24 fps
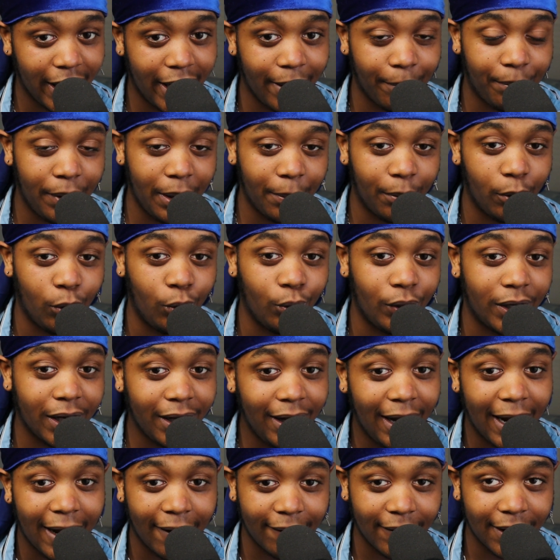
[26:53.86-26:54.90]
And people who
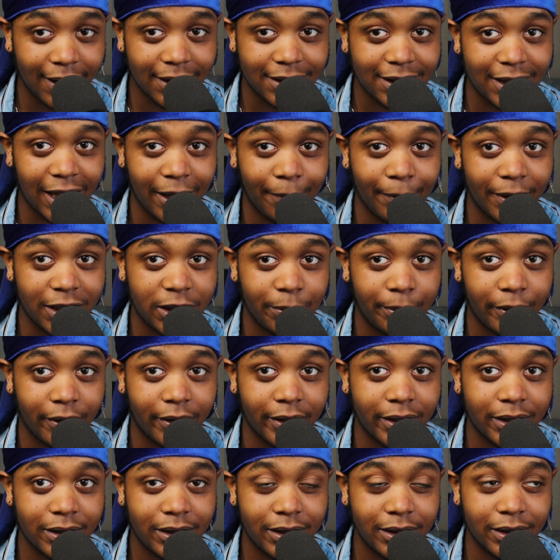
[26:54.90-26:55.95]
didn't have that same
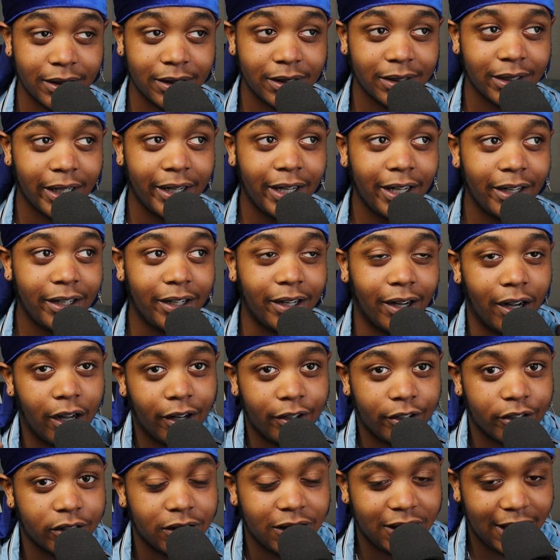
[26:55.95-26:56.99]
experiences could
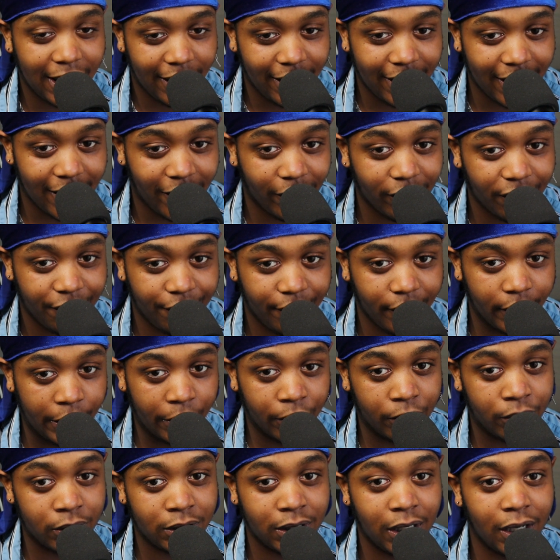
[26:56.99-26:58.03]
understand how it
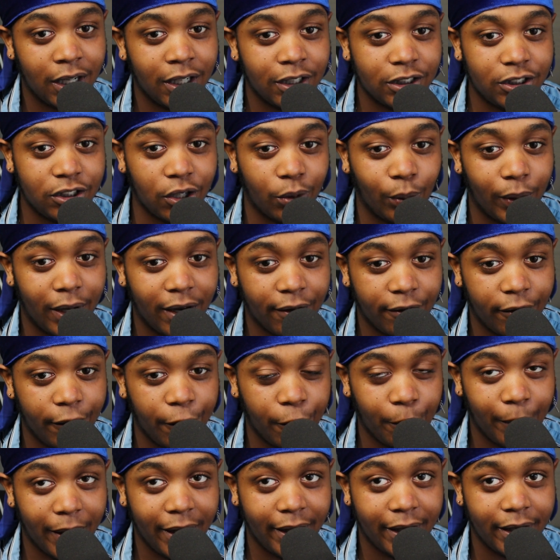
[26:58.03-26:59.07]
feels. So whenever
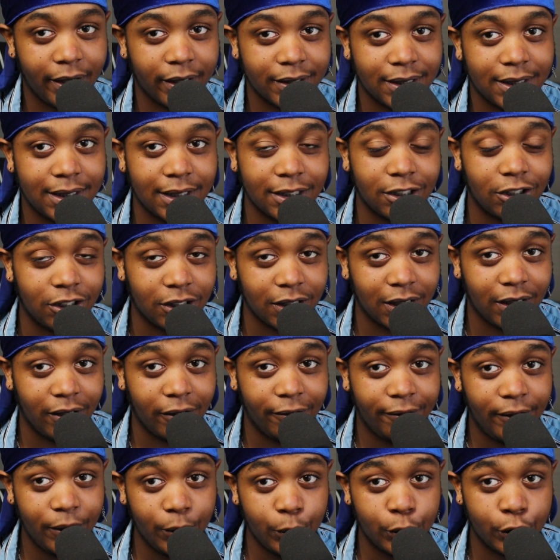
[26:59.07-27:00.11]
you're making decisions in the
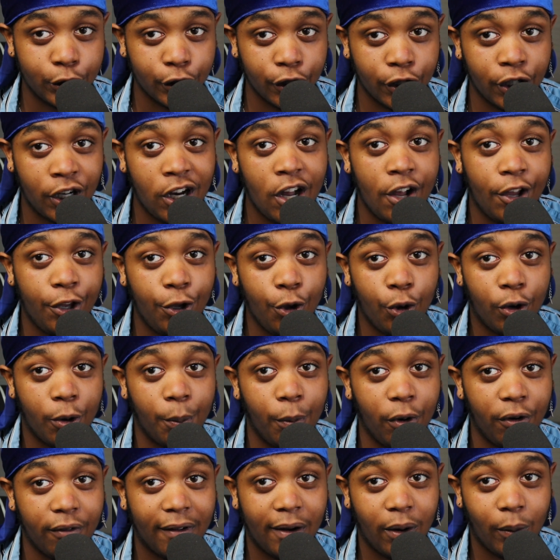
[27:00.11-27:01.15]
future, you can
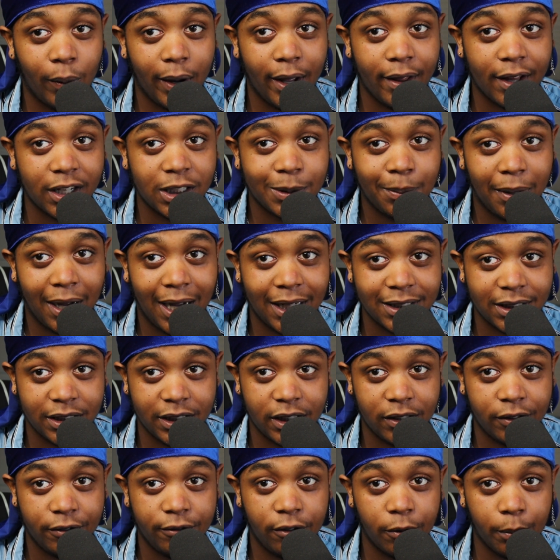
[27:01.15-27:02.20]
move in a way that's
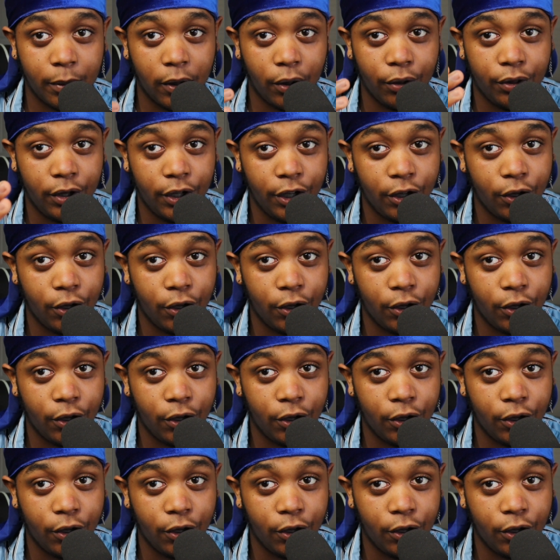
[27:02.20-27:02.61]
positive for both